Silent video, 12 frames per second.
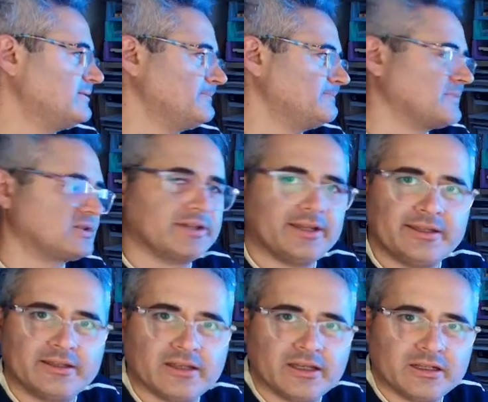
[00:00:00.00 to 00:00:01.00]
Okay?
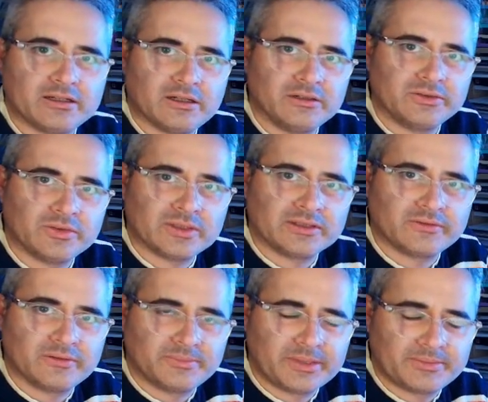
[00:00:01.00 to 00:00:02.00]
And all you
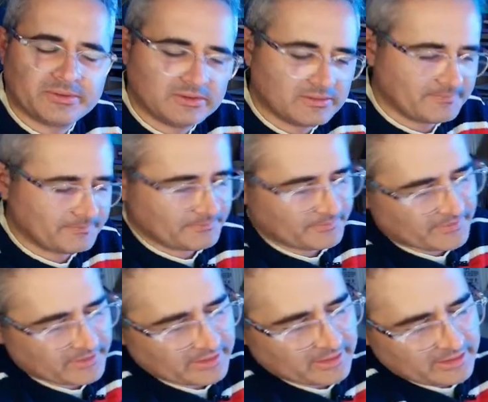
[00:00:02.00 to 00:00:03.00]
wonderful people,
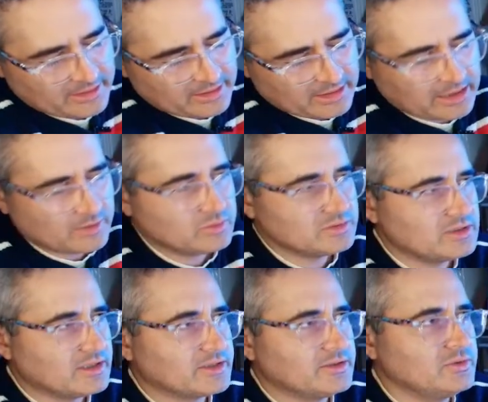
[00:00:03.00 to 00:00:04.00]
I would
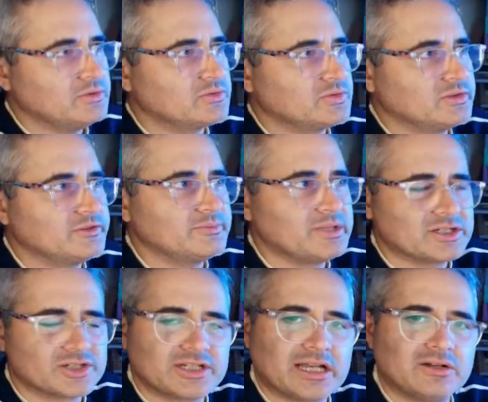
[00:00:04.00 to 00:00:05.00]
like you to give me a
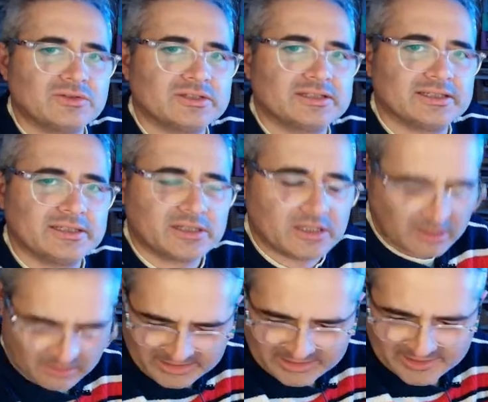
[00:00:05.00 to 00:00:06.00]
shout in
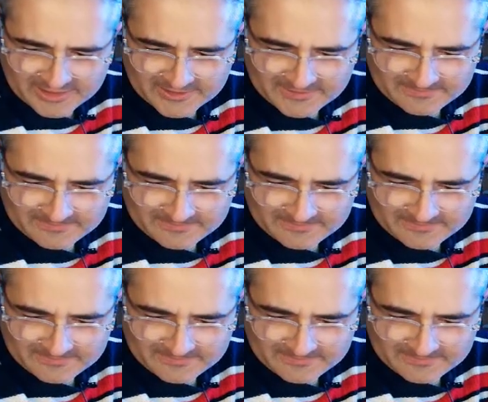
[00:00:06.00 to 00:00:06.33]
comments.